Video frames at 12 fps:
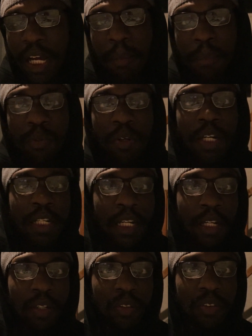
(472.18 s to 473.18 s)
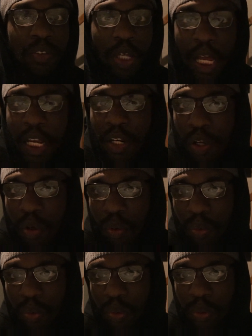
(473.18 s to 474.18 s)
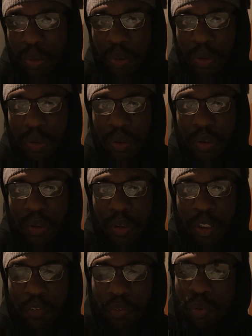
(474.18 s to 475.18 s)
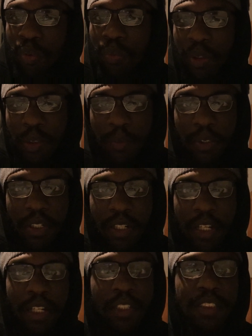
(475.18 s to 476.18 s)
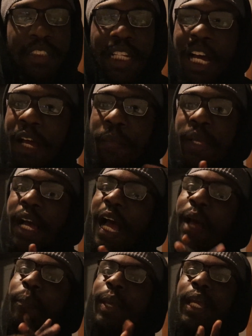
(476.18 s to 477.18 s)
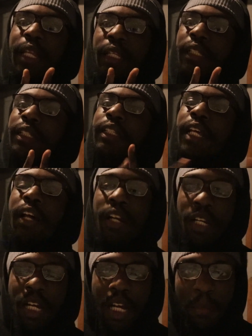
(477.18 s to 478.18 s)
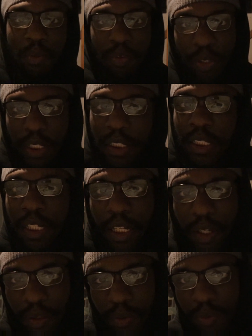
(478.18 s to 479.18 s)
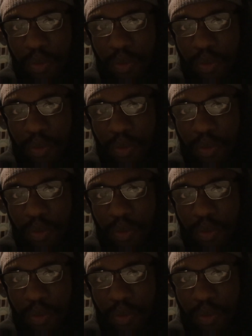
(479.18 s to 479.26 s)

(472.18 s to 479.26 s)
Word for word: comments right now so I know if you're a real one or not. Just comment, I made it, down in the comments right now.